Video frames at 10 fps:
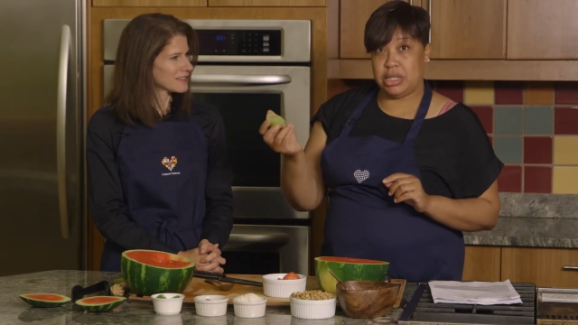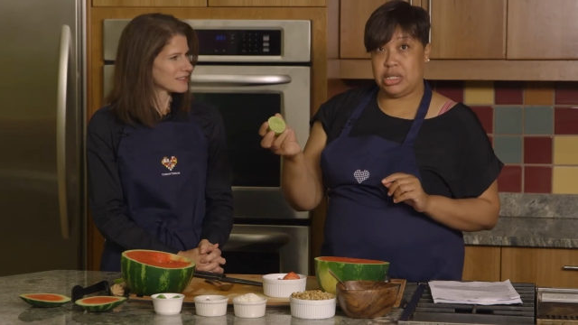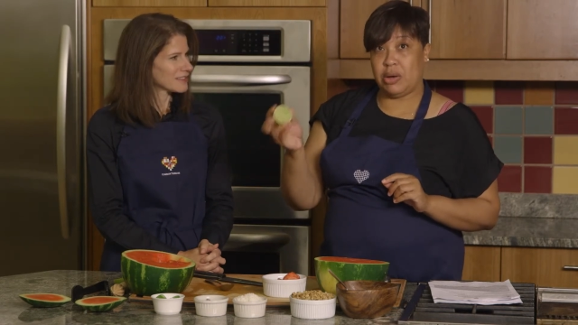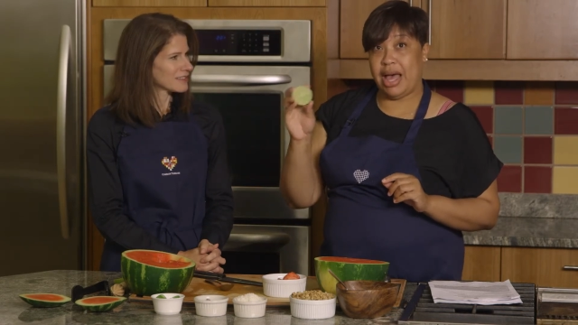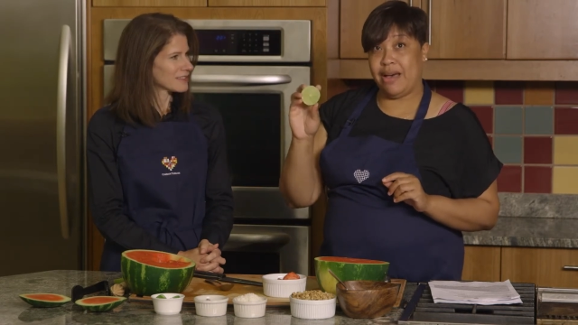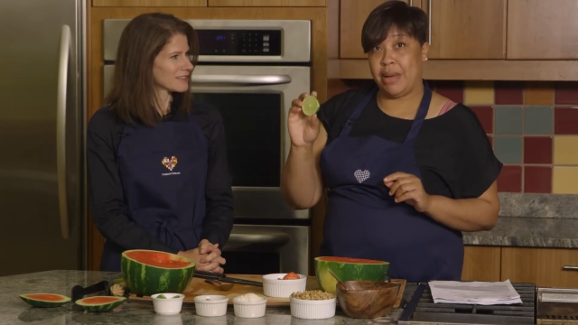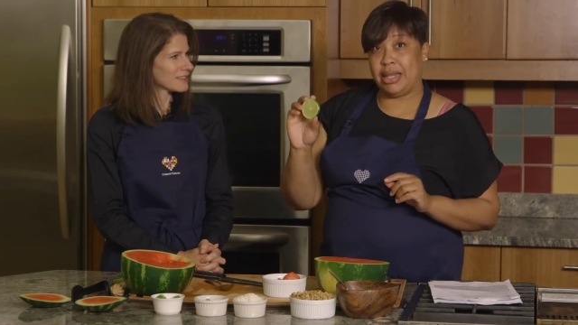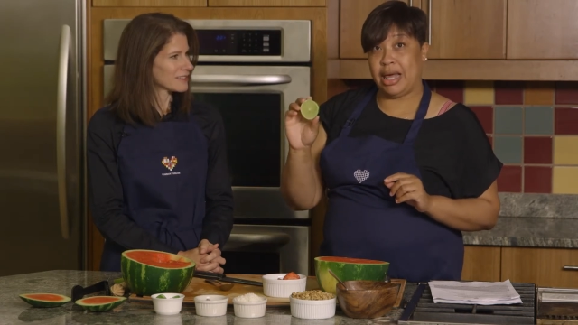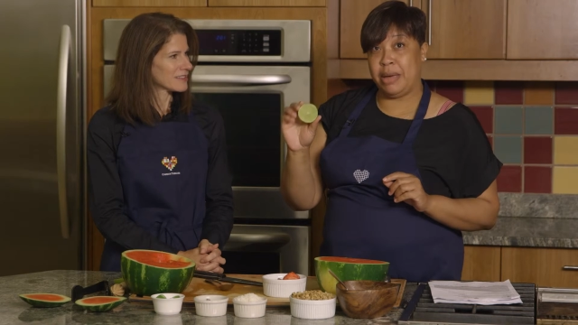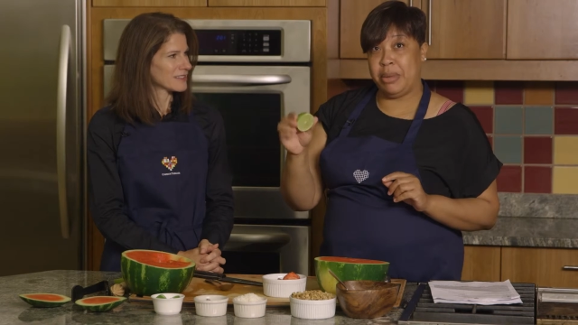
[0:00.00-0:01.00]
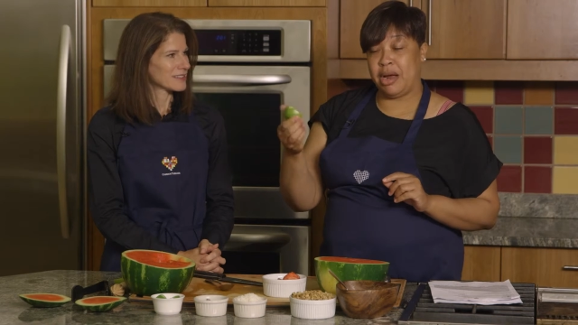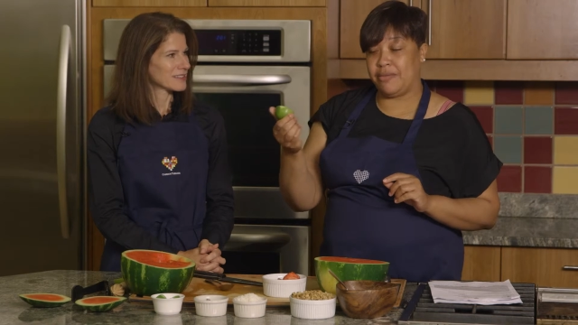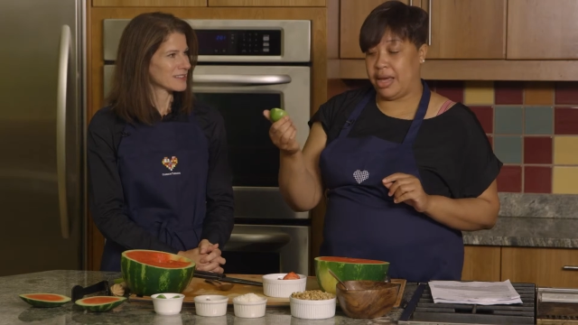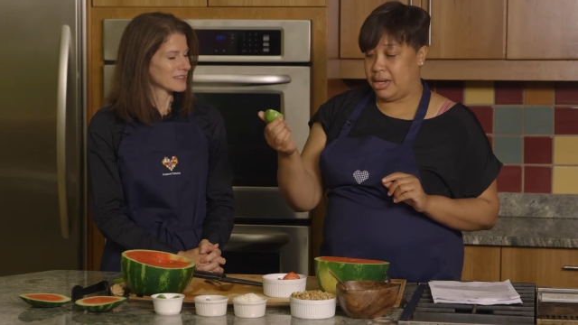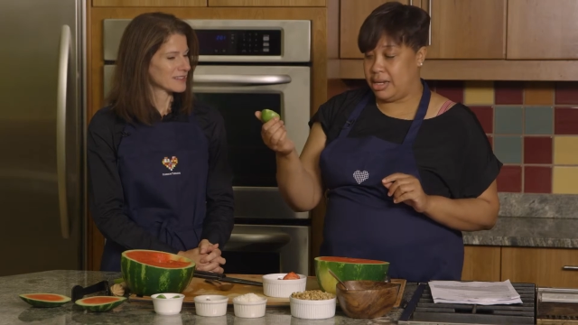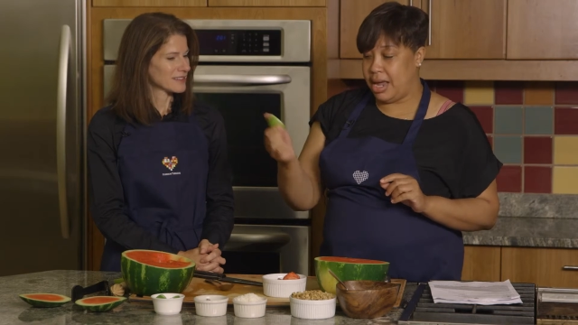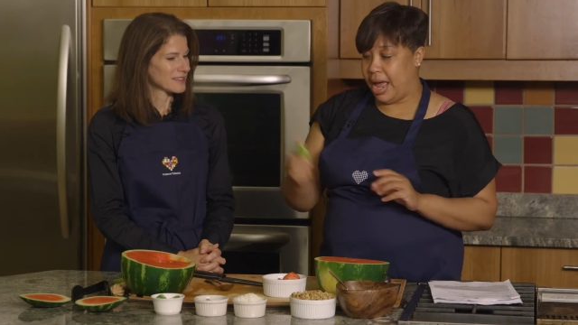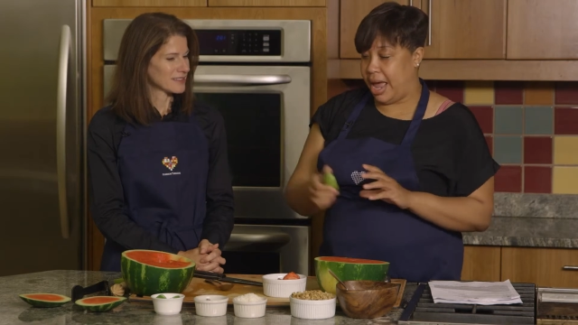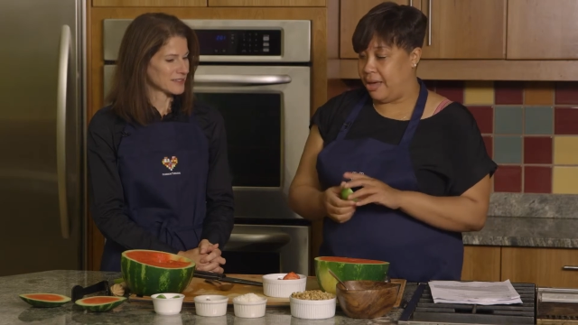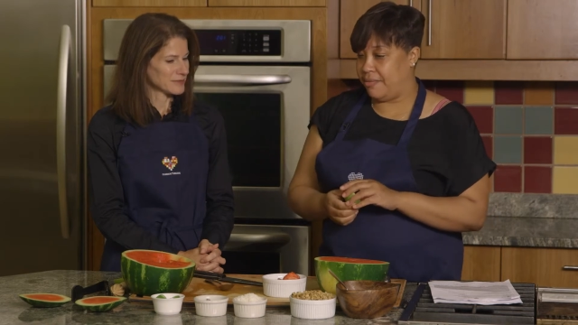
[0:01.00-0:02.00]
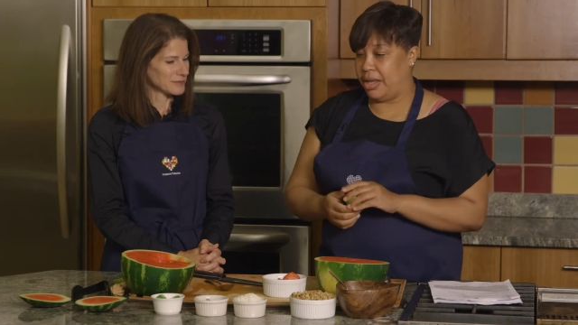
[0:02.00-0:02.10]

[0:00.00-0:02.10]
Speaker 1: So I have my lime here, I've cut it in half,